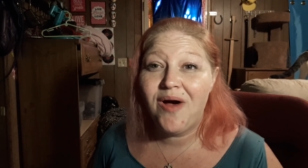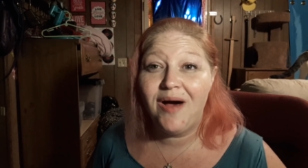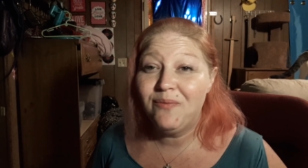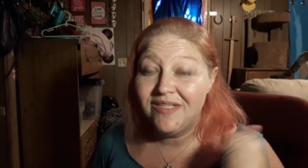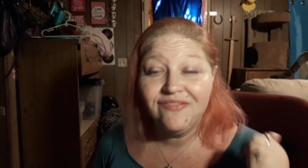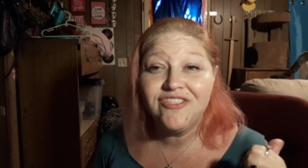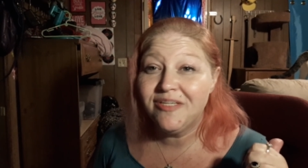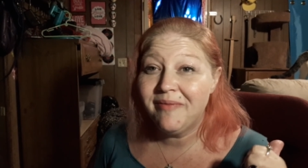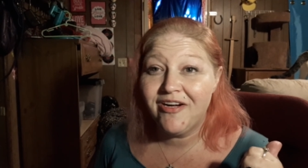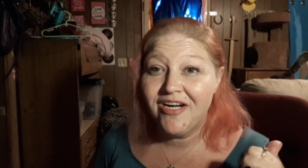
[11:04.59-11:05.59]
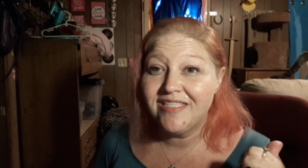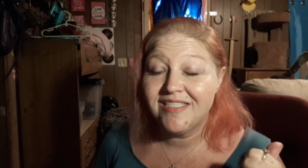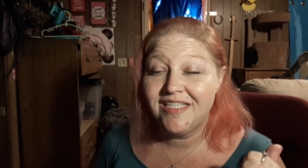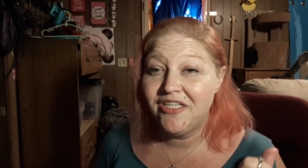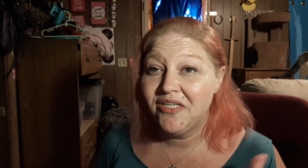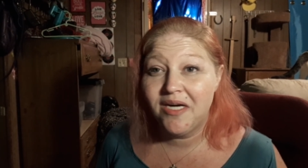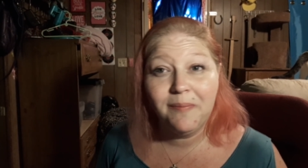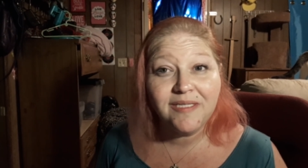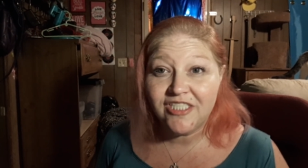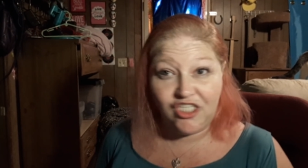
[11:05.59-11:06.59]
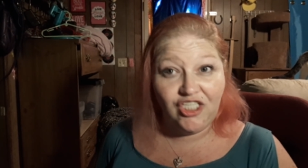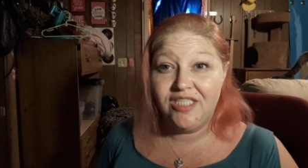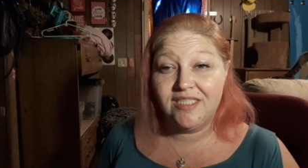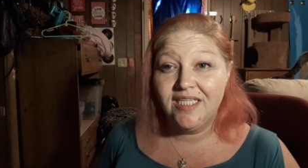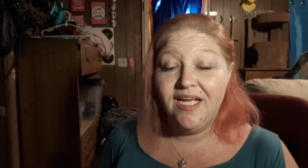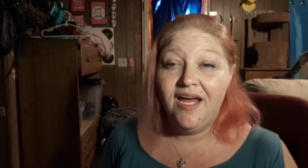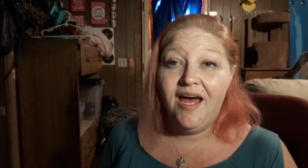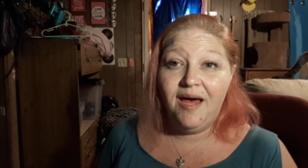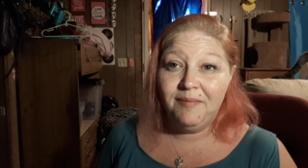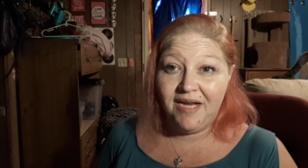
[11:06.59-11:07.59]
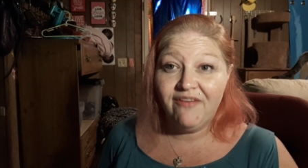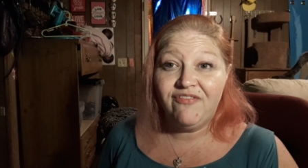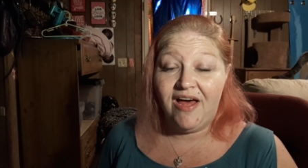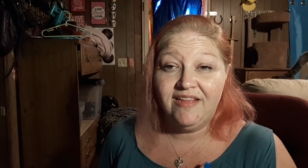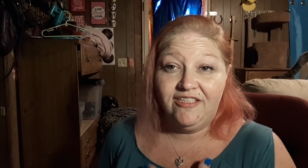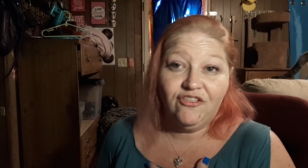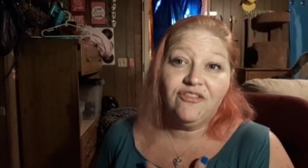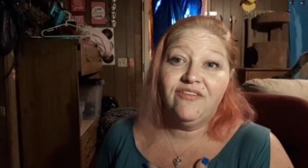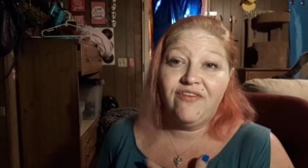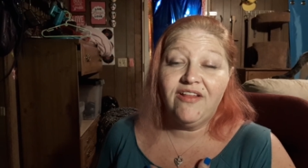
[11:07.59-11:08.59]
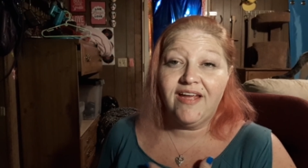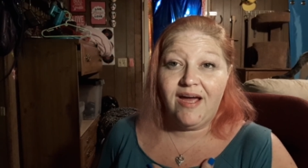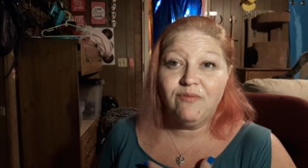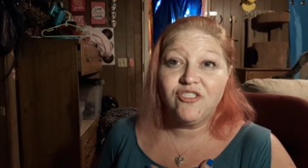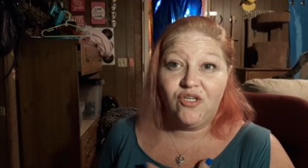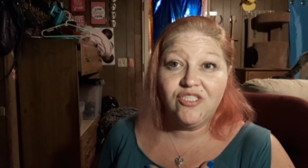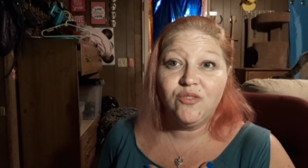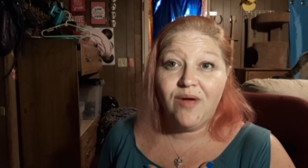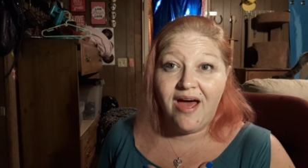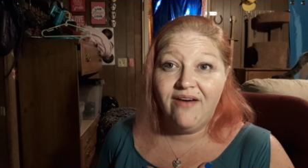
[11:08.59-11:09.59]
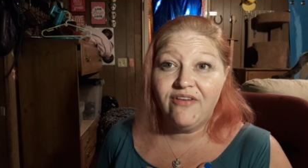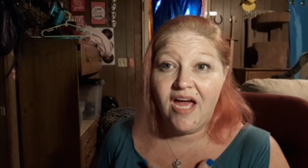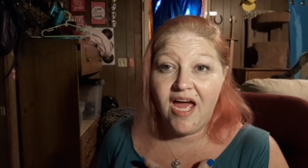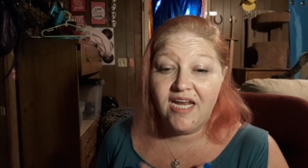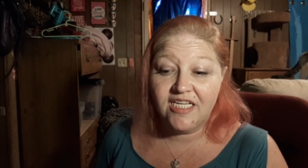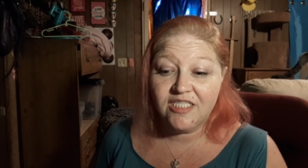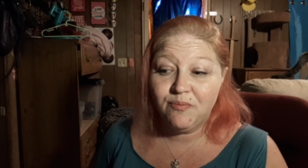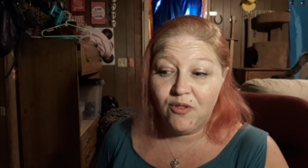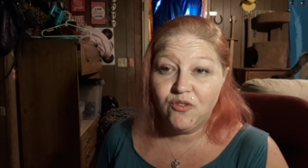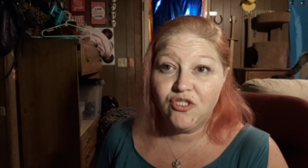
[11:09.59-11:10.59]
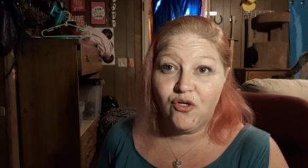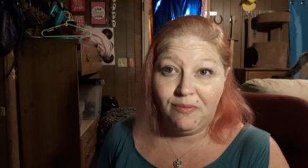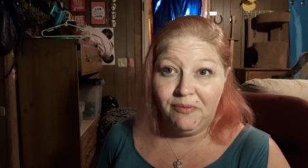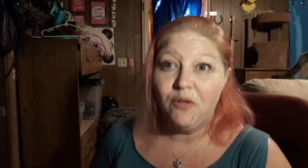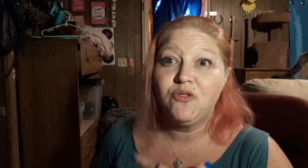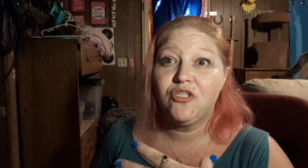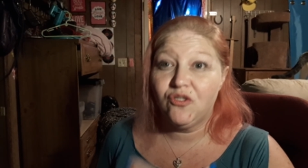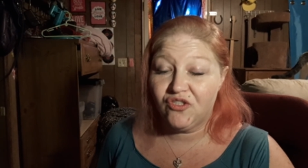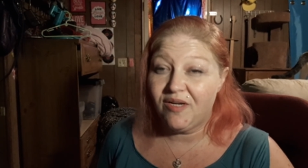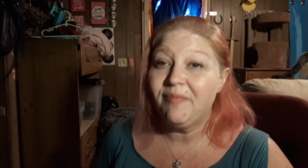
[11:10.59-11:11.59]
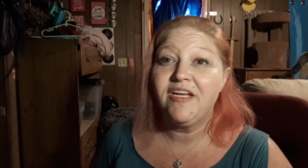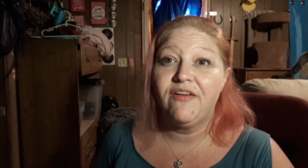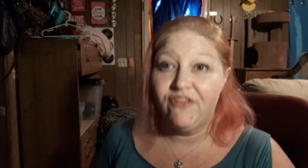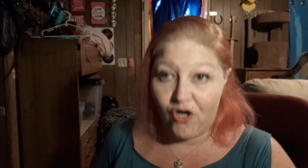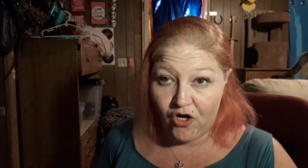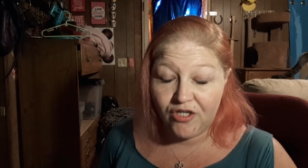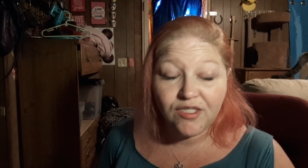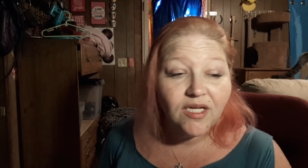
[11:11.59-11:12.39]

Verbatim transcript: I wouldn't have took my grandson a year ago because I couldn't. I mean, I, I literally felt like I was going to have an explosion or implosion or something of the heart.